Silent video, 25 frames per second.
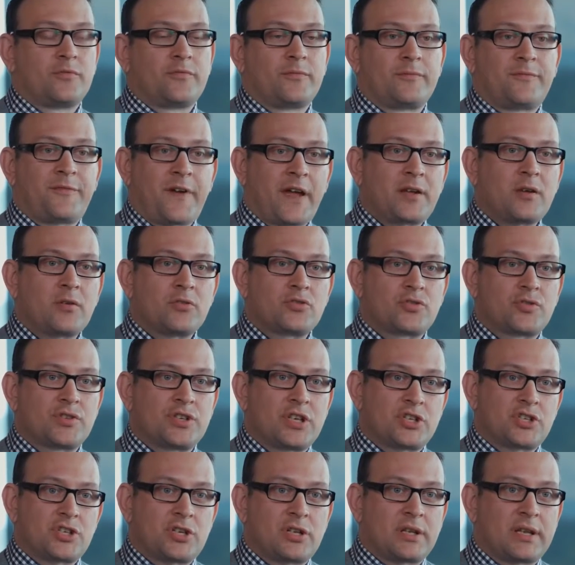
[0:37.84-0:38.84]
FICO
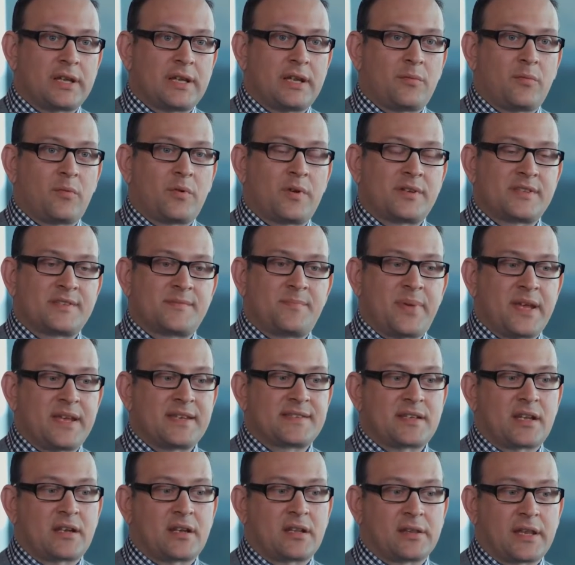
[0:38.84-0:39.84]
traditionally was
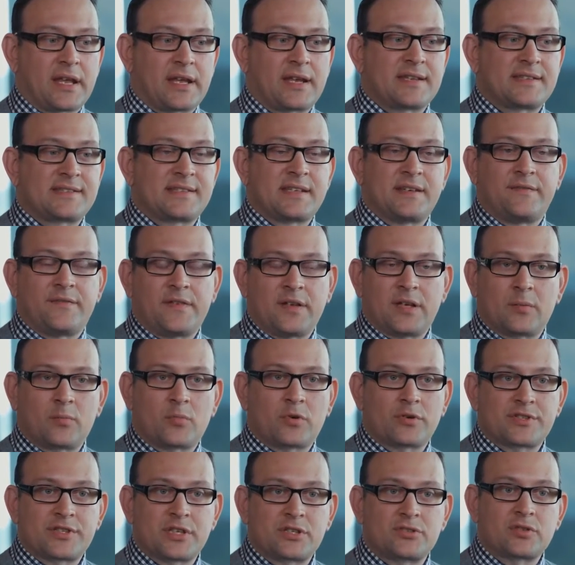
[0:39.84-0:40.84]
based on a legacy
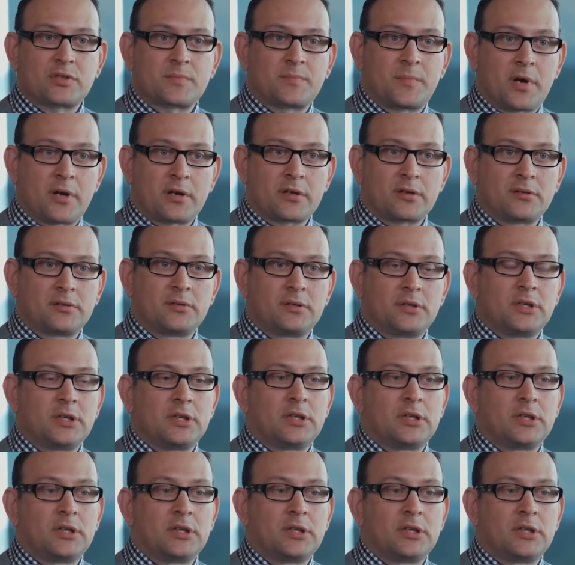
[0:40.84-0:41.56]
VMware-centric model,